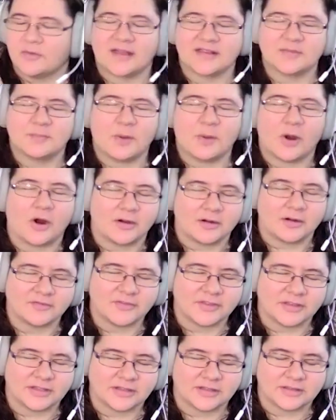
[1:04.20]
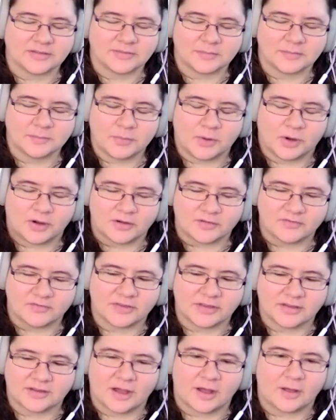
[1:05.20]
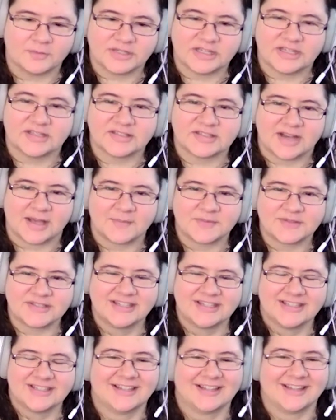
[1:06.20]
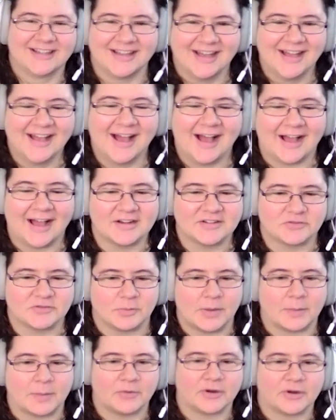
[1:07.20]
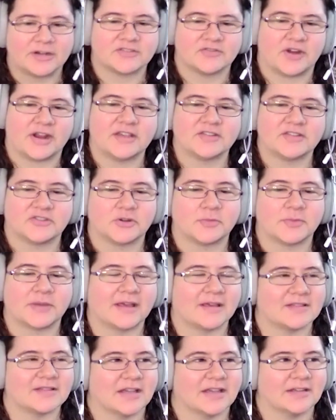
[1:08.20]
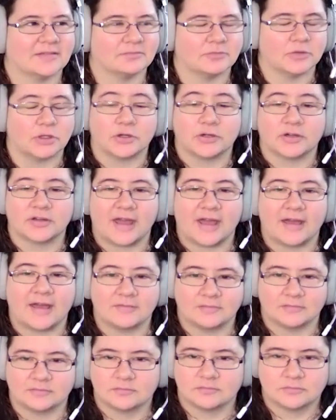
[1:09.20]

that's part of the CompTIA steps. I just remember it as Razor because I learned that